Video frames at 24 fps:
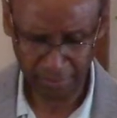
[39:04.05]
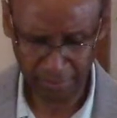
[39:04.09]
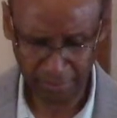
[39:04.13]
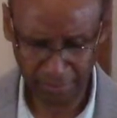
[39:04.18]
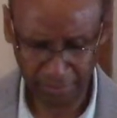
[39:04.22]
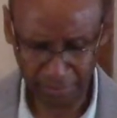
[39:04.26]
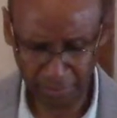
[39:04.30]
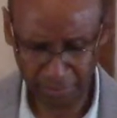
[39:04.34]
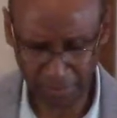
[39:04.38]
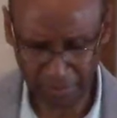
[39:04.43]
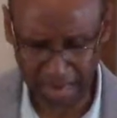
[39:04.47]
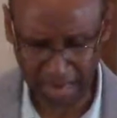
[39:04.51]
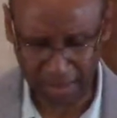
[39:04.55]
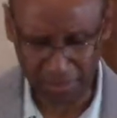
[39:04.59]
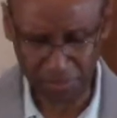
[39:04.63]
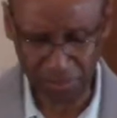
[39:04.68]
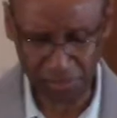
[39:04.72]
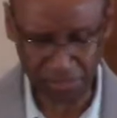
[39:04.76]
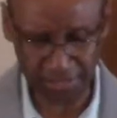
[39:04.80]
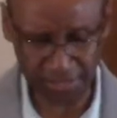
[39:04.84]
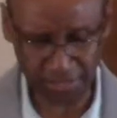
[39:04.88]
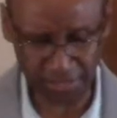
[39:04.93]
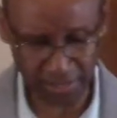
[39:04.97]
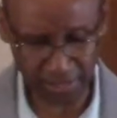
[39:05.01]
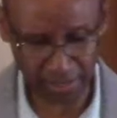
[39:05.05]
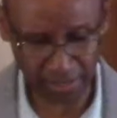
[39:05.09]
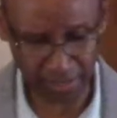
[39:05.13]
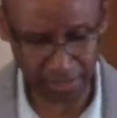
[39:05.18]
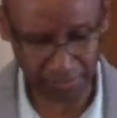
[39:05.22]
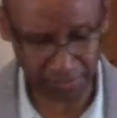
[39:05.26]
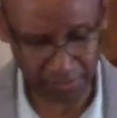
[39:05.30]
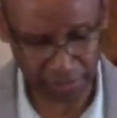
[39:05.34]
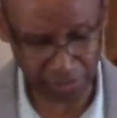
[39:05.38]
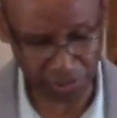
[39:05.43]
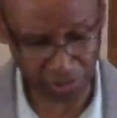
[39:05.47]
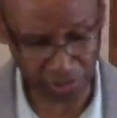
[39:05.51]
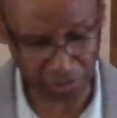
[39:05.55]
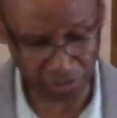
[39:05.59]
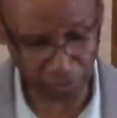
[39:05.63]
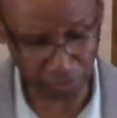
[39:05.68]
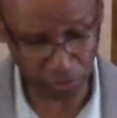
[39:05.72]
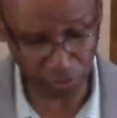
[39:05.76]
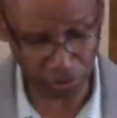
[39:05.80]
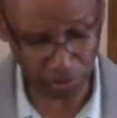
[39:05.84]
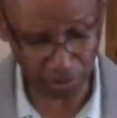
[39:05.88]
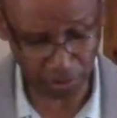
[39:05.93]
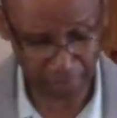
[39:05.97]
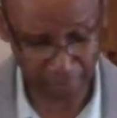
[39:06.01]
The Bible says here in Ephesians
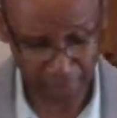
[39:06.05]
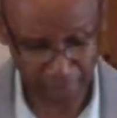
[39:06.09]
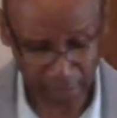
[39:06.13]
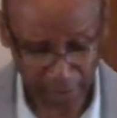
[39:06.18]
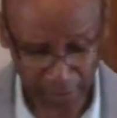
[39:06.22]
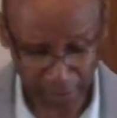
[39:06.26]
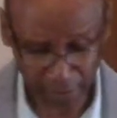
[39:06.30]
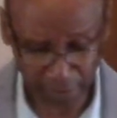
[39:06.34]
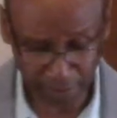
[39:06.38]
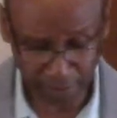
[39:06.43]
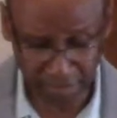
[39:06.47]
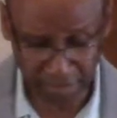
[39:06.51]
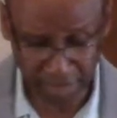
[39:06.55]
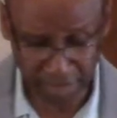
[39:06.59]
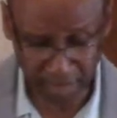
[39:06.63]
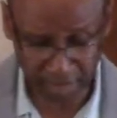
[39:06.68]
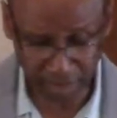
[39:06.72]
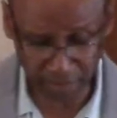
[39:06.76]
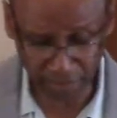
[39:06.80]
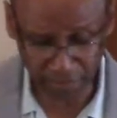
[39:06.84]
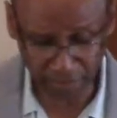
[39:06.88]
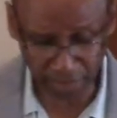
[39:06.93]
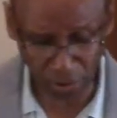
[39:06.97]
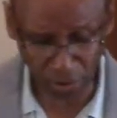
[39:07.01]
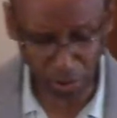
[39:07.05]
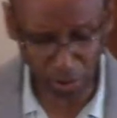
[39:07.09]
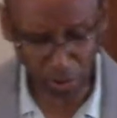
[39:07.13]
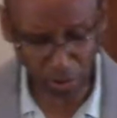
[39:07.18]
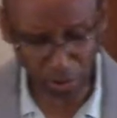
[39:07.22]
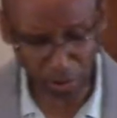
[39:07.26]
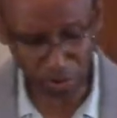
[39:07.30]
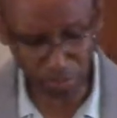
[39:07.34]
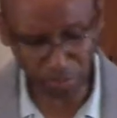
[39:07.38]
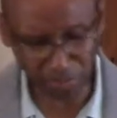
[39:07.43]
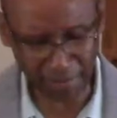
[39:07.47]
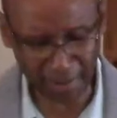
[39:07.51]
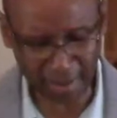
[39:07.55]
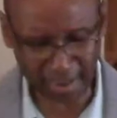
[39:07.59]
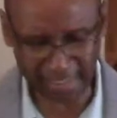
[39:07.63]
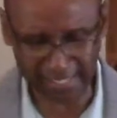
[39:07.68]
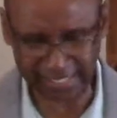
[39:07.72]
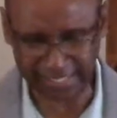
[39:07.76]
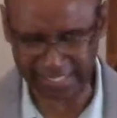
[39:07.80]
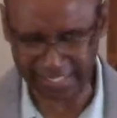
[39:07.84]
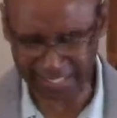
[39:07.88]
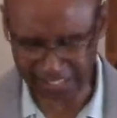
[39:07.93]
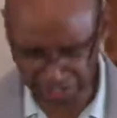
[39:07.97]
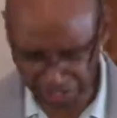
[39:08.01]
4 from him the whole
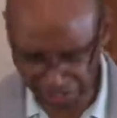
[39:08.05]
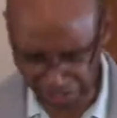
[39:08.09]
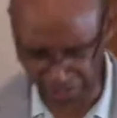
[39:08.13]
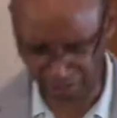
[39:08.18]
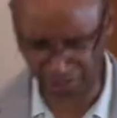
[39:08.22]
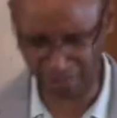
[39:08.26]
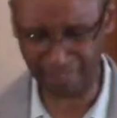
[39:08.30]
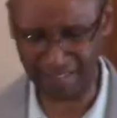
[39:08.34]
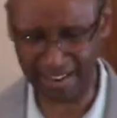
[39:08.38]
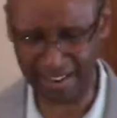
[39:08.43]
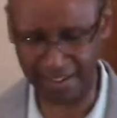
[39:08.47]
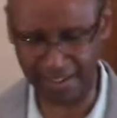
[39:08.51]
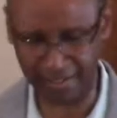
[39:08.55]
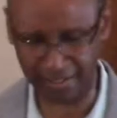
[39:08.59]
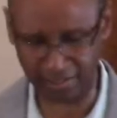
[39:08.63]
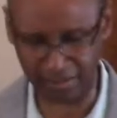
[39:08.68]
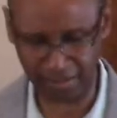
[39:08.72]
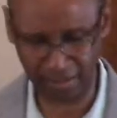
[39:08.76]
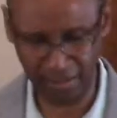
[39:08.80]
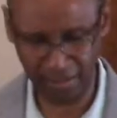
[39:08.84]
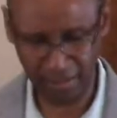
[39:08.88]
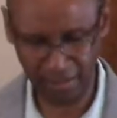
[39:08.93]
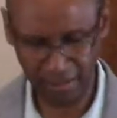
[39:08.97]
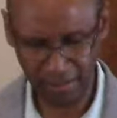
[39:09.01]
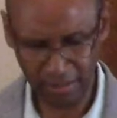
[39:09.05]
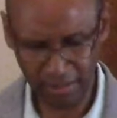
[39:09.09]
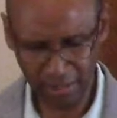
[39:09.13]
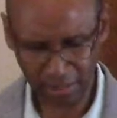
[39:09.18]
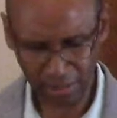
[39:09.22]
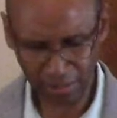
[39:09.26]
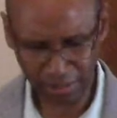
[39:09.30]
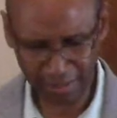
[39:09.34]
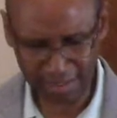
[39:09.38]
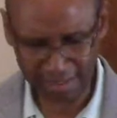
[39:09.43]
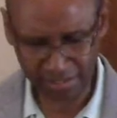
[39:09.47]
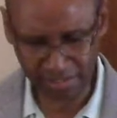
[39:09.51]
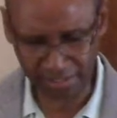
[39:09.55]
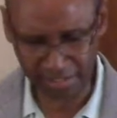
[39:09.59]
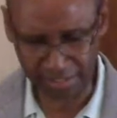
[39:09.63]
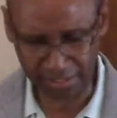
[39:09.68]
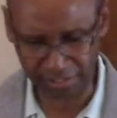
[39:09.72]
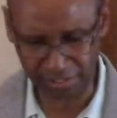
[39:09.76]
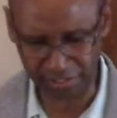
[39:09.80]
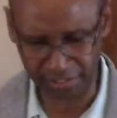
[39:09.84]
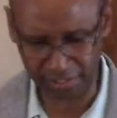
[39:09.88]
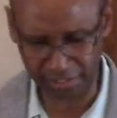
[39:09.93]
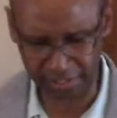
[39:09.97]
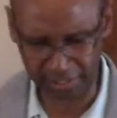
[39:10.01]
body, this is Christ. Christ
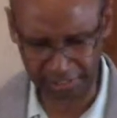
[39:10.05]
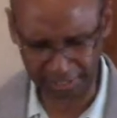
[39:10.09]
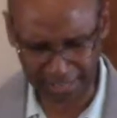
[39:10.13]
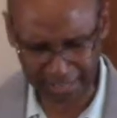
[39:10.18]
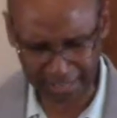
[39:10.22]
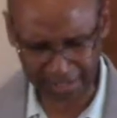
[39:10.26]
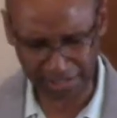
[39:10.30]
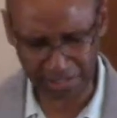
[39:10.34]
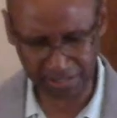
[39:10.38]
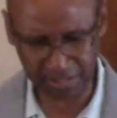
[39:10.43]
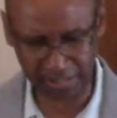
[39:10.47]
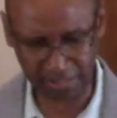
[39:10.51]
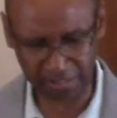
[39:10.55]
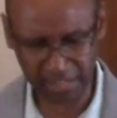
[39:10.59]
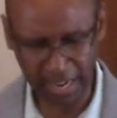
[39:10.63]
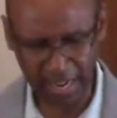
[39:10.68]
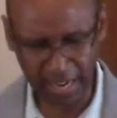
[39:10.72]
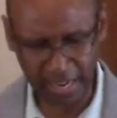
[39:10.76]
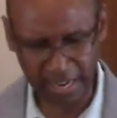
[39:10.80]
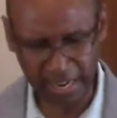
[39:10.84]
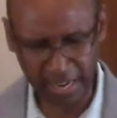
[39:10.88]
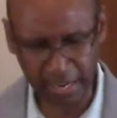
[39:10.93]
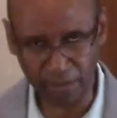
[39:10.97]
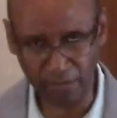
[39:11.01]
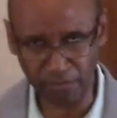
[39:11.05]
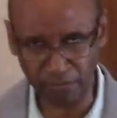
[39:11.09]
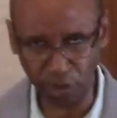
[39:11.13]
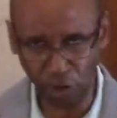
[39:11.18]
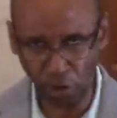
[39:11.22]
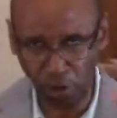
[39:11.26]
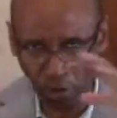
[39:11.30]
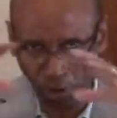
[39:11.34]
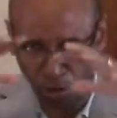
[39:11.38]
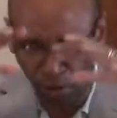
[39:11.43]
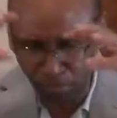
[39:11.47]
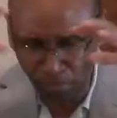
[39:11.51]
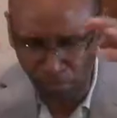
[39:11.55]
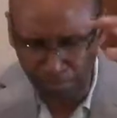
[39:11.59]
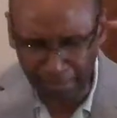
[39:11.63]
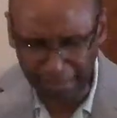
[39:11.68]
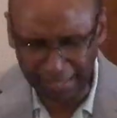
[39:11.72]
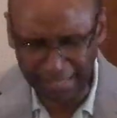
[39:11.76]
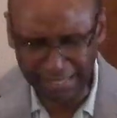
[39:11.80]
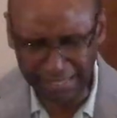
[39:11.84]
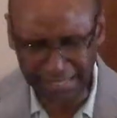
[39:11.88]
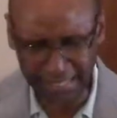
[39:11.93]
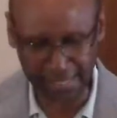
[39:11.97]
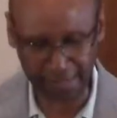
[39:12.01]
says that the text says, Him, the whole
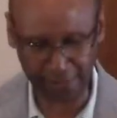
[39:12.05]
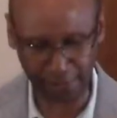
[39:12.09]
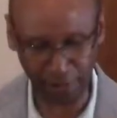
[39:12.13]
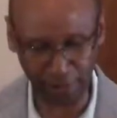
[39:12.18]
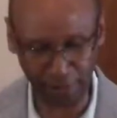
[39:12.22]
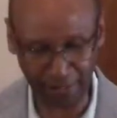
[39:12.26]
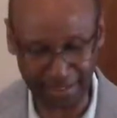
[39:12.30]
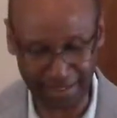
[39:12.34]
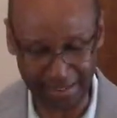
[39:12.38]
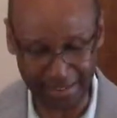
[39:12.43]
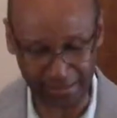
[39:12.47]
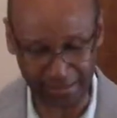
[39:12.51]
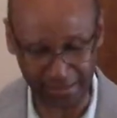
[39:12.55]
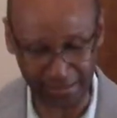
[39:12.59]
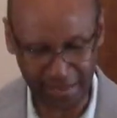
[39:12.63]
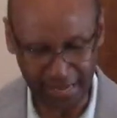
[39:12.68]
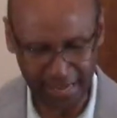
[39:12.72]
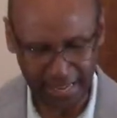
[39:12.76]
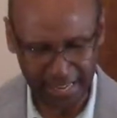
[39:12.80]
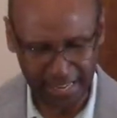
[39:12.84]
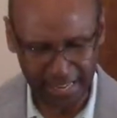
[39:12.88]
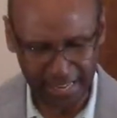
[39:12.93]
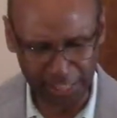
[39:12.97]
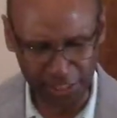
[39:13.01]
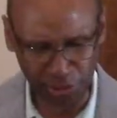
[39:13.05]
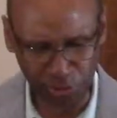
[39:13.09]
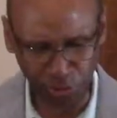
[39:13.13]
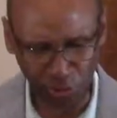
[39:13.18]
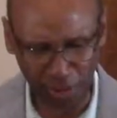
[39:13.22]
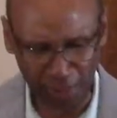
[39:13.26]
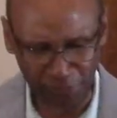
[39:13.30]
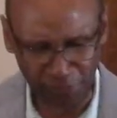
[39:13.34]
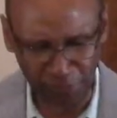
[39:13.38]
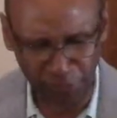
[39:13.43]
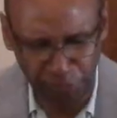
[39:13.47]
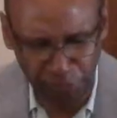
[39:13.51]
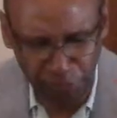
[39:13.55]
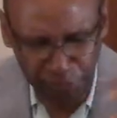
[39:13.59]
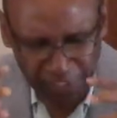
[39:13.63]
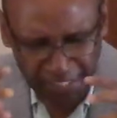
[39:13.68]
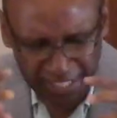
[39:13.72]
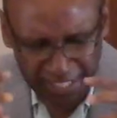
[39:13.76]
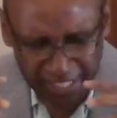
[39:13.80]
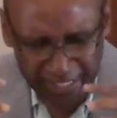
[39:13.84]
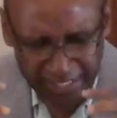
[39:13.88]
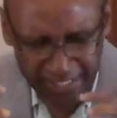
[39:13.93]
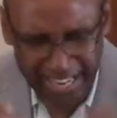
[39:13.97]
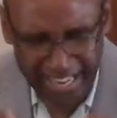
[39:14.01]
body of Christ, is what
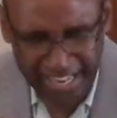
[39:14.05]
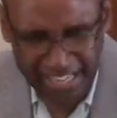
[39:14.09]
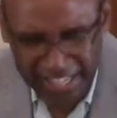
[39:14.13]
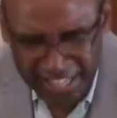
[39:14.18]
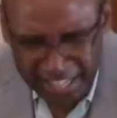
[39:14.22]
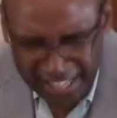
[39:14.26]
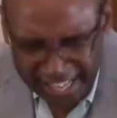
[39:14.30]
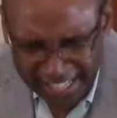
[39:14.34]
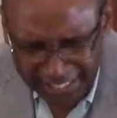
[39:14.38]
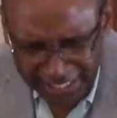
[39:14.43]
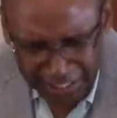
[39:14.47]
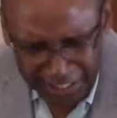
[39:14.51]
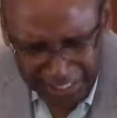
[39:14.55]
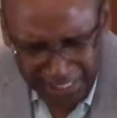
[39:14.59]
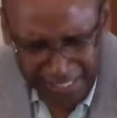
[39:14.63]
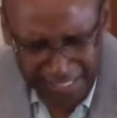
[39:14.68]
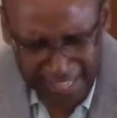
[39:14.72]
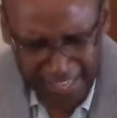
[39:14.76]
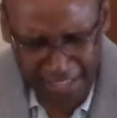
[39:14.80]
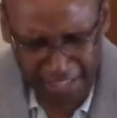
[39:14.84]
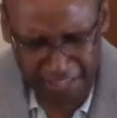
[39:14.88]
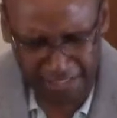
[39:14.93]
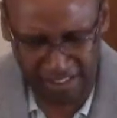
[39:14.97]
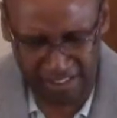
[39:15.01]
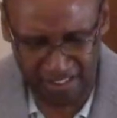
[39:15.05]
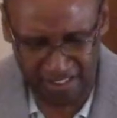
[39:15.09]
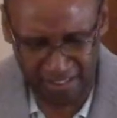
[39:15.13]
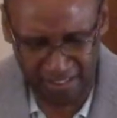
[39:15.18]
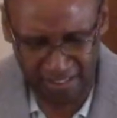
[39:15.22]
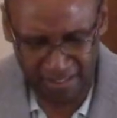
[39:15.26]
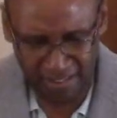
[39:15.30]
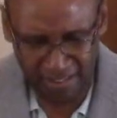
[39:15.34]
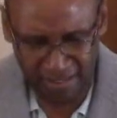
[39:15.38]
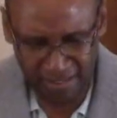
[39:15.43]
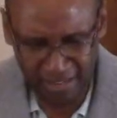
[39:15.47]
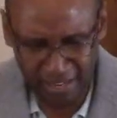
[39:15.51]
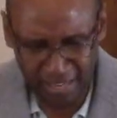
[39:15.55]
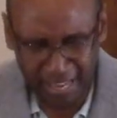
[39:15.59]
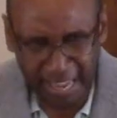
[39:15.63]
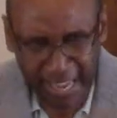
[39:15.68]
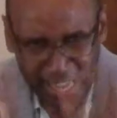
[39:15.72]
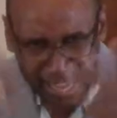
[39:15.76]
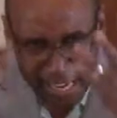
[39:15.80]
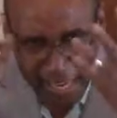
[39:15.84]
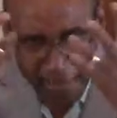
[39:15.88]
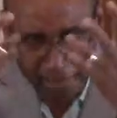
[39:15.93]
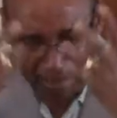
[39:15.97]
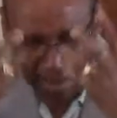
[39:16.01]
fitted and knit together.
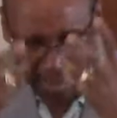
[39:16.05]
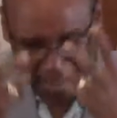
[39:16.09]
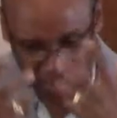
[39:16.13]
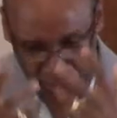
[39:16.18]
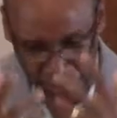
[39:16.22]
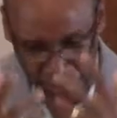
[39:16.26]
He, by the